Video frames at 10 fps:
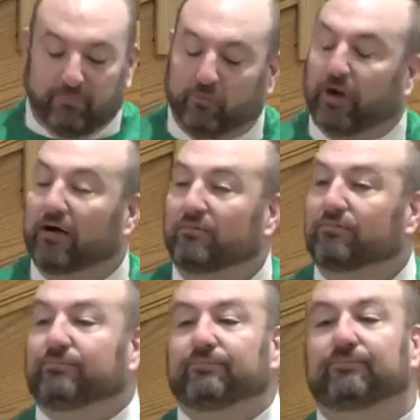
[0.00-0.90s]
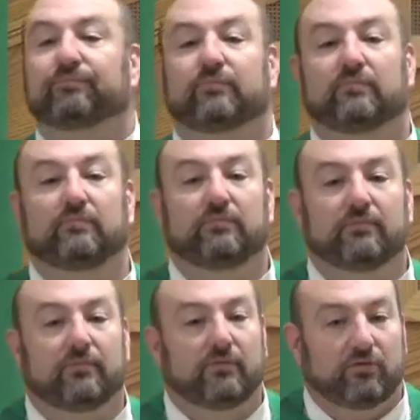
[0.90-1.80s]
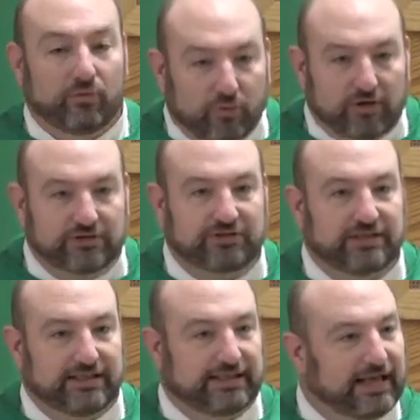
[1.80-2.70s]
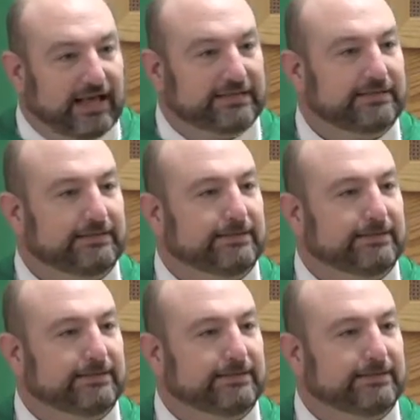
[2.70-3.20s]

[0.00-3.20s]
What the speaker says: well, the worse it gets.